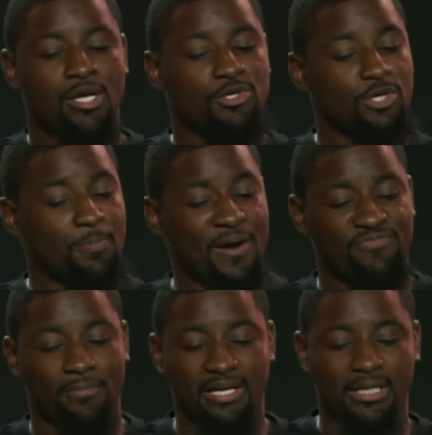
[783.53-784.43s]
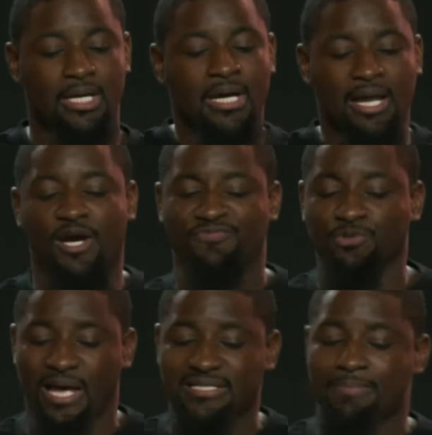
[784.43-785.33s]
You can pray for me. Like, here are a few
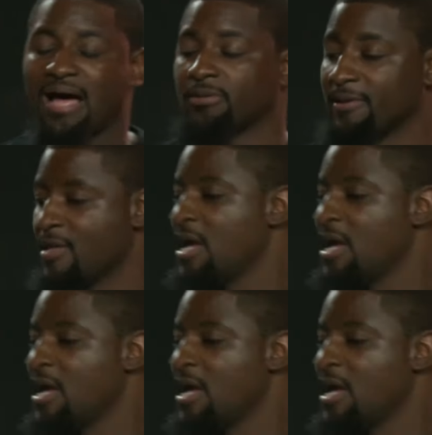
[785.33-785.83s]
things that bother me.